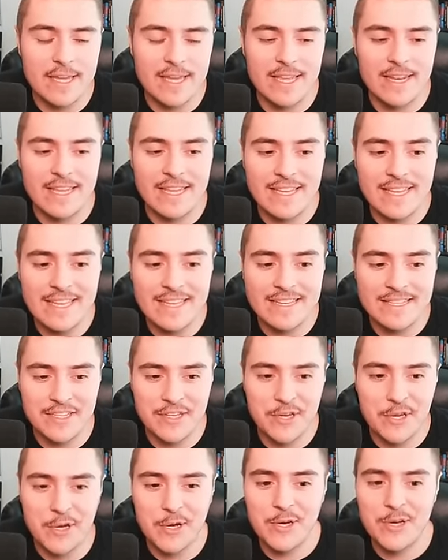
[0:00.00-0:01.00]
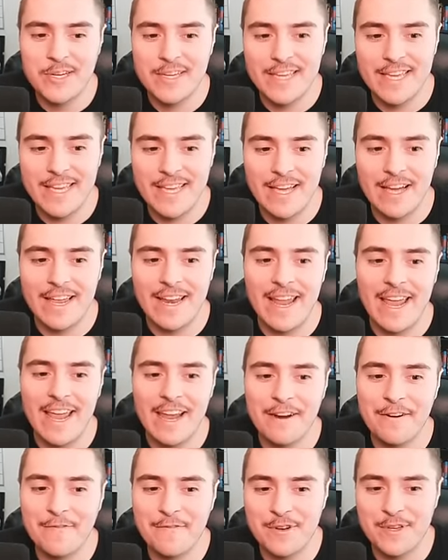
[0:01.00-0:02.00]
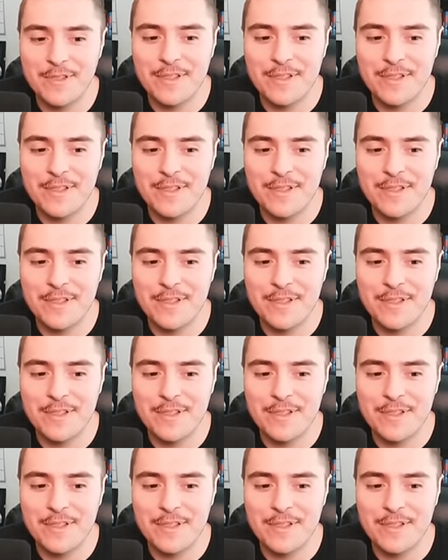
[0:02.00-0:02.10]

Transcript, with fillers: and he is cooking at every